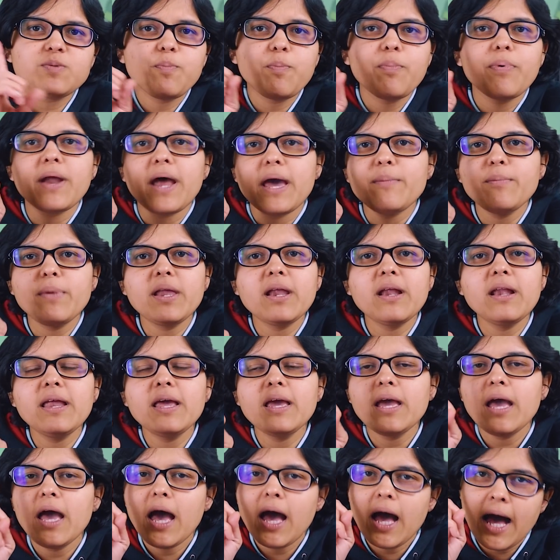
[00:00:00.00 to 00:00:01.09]

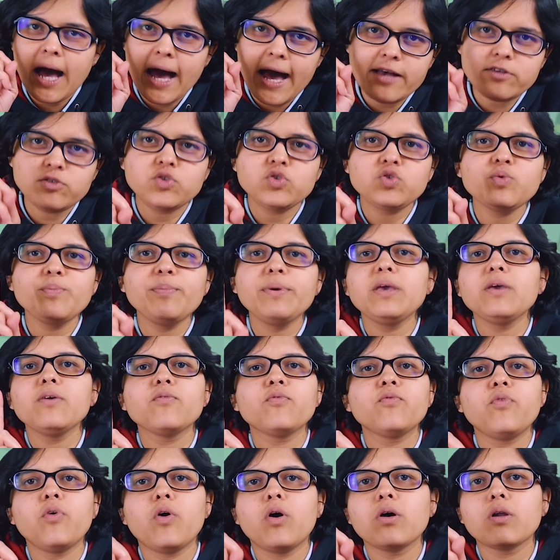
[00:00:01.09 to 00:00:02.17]
primarily has to be
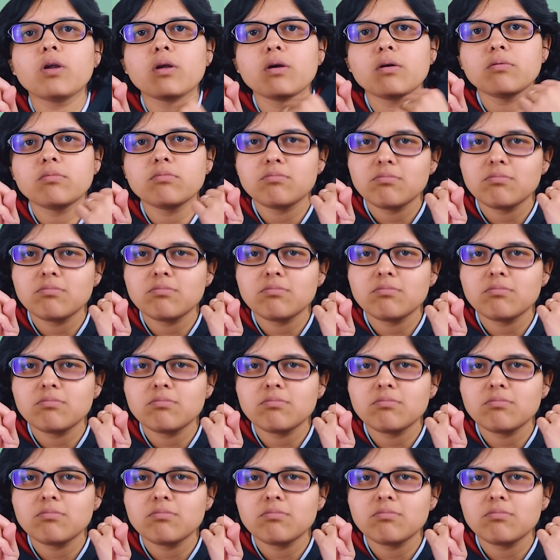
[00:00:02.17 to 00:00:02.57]
for